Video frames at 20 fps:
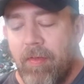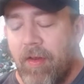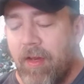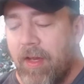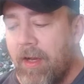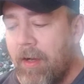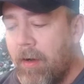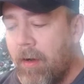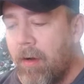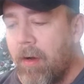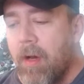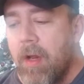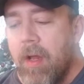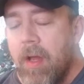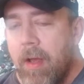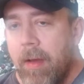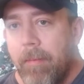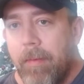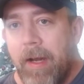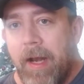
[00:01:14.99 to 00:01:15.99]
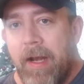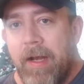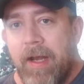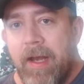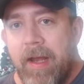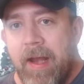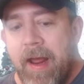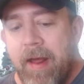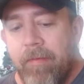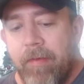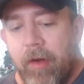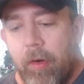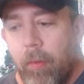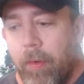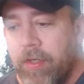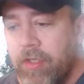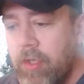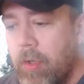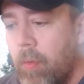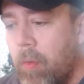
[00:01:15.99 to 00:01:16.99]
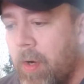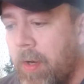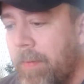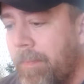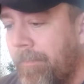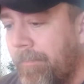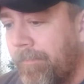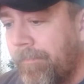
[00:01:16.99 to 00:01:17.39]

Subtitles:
the year, but I didn't have the original one.